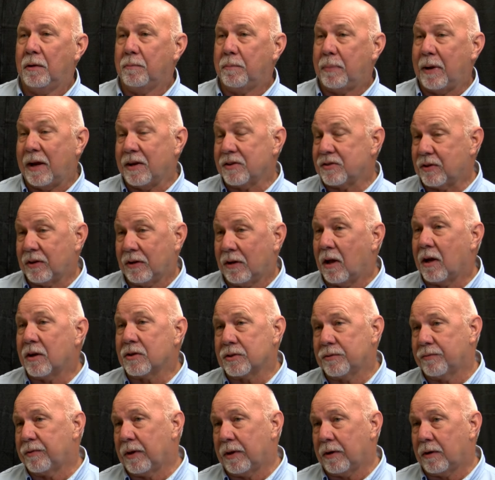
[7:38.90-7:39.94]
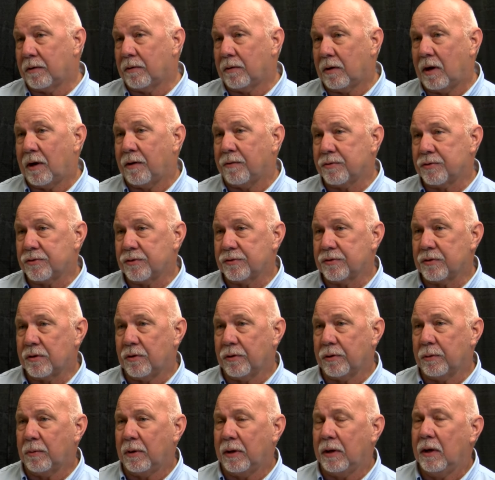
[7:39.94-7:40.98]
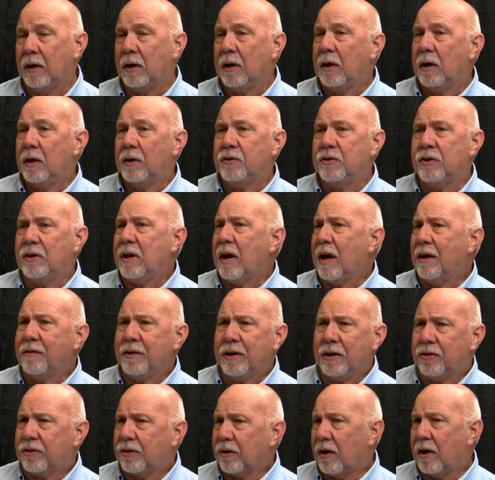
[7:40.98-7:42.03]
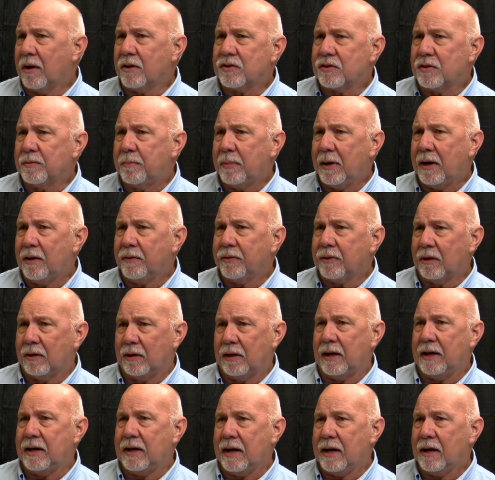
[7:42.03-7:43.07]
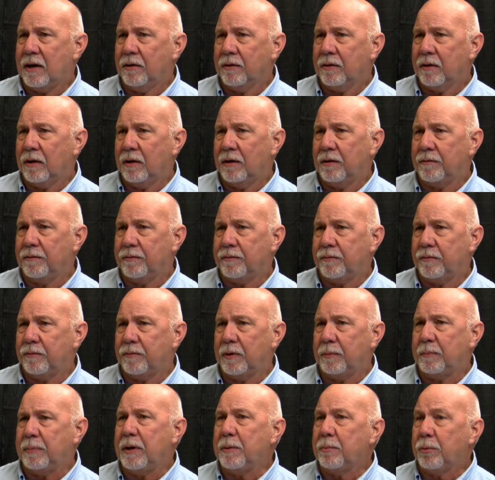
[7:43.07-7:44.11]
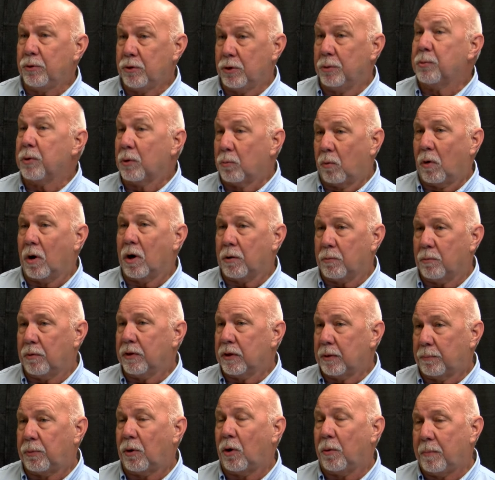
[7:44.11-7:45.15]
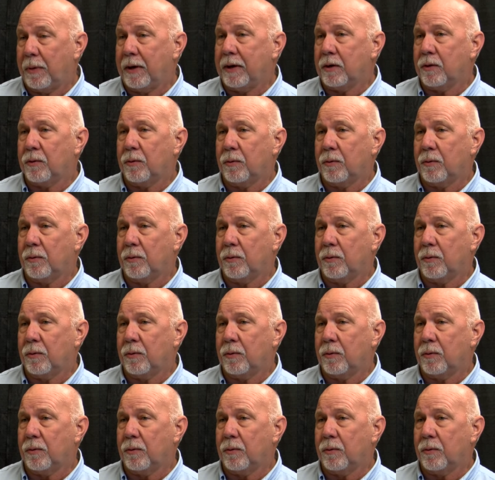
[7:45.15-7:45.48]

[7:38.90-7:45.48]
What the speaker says: passing lots of other offices along the way. Do you have any thoughts about the layout of the people you would work with the probate